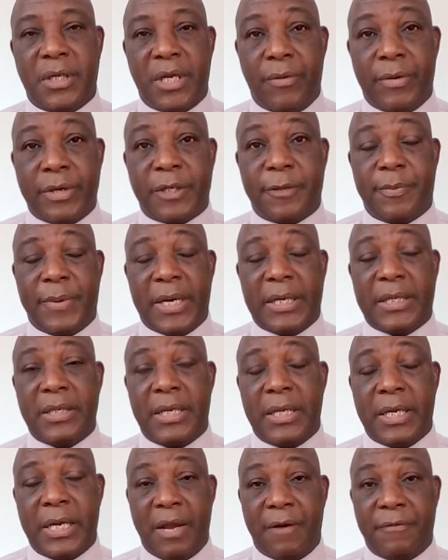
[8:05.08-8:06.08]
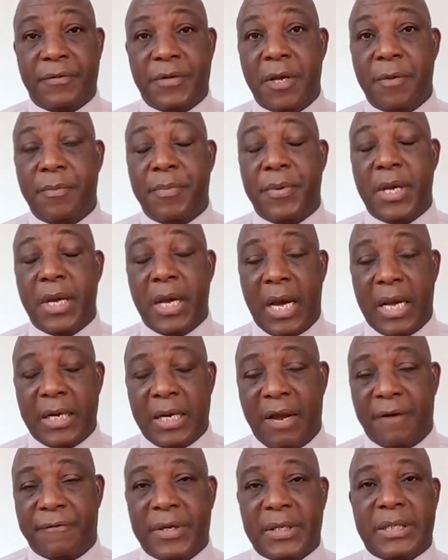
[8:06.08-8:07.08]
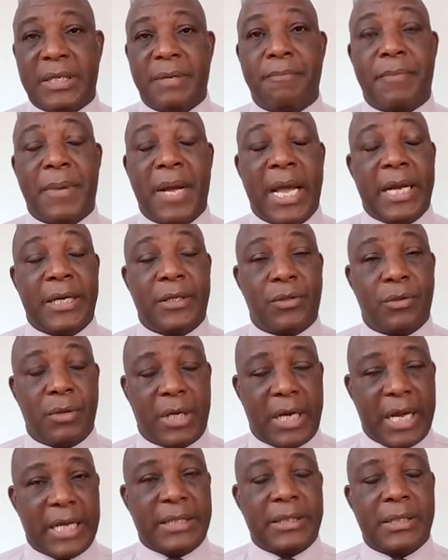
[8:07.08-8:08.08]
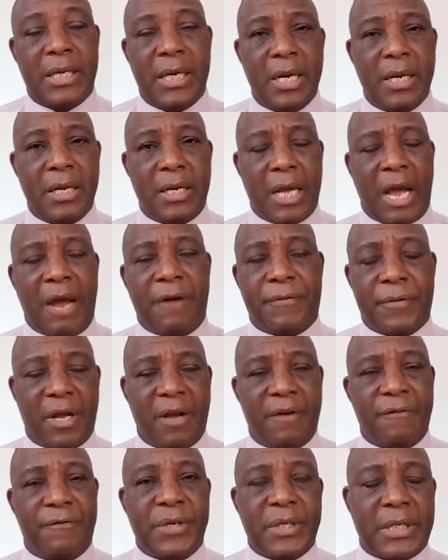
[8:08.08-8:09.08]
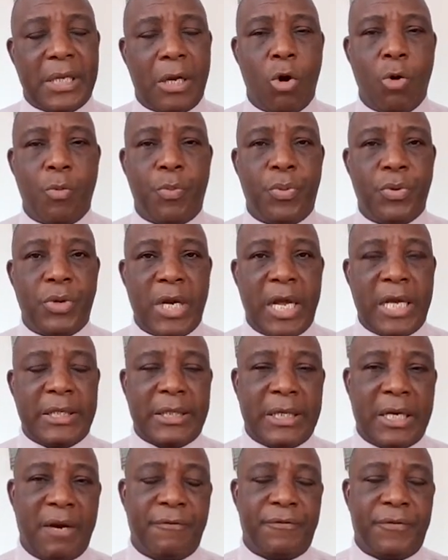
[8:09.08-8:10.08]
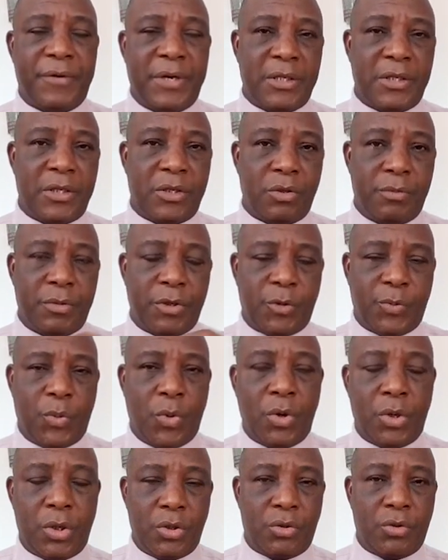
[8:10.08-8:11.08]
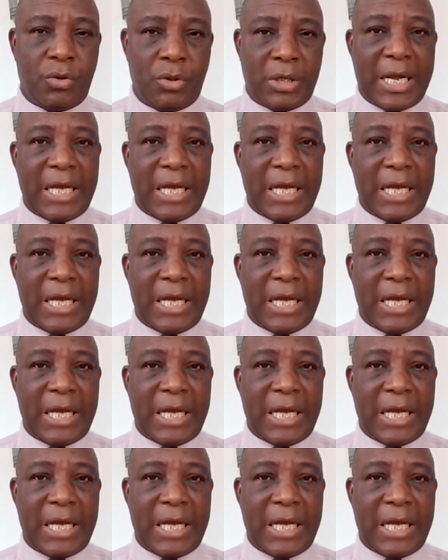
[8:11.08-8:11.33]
Today, we're expecting the EFDB and the Afrexim Bank to get the Africa Visa Openness Conference to be spoken to.